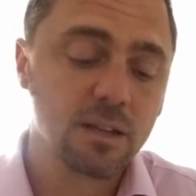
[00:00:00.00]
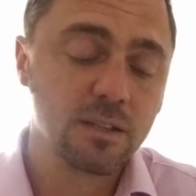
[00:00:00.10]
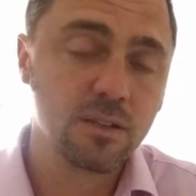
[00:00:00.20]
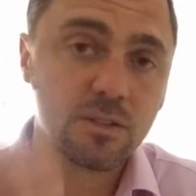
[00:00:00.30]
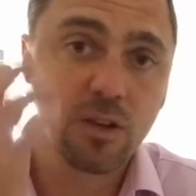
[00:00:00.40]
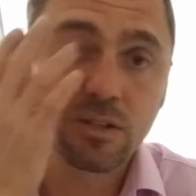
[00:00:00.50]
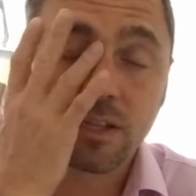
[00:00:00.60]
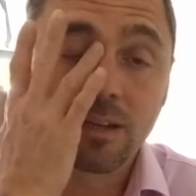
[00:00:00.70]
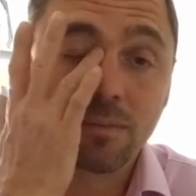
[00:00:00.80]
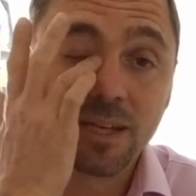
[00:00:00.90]
I did use
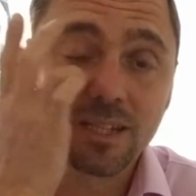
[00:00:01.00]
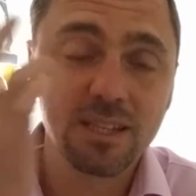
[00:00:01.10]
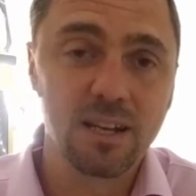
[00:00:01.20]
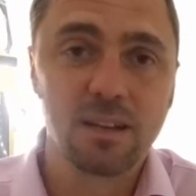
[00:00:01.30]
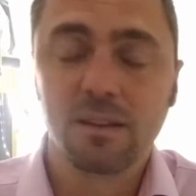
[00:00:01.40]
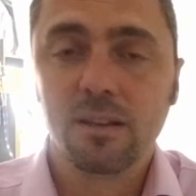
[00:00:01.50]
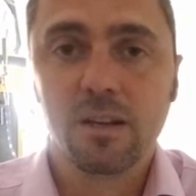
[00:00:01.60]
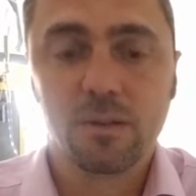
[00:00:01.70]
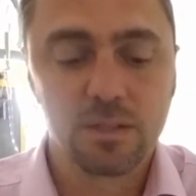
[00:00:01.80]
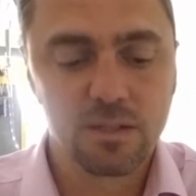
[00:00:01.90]
Nottingham yeast, and
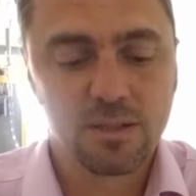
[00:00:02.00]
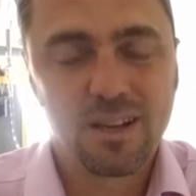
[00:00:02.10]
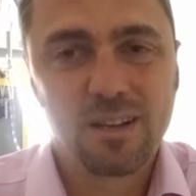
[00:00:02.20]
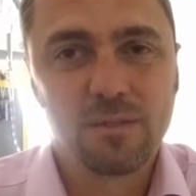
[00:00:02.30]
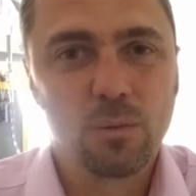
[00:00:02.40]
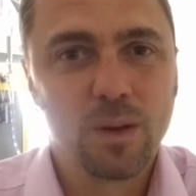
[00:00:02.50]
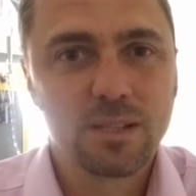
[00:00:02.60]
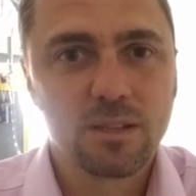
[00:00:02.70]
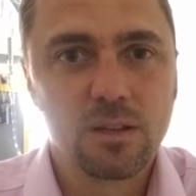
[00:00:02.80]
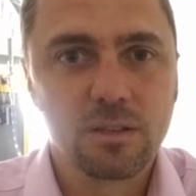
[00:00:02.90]
it's kind of a
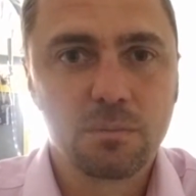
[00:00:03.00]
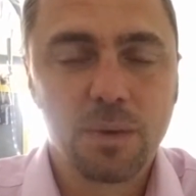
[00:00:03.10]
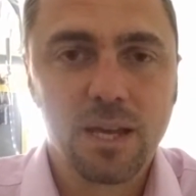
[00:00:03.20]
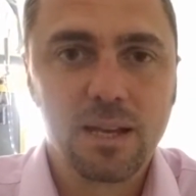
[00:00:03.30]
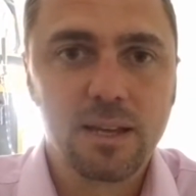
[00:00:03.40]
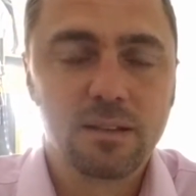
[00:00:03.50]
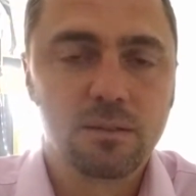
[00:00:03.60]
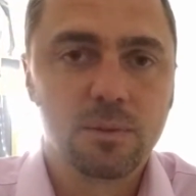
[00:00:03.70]
West Coast pale ale,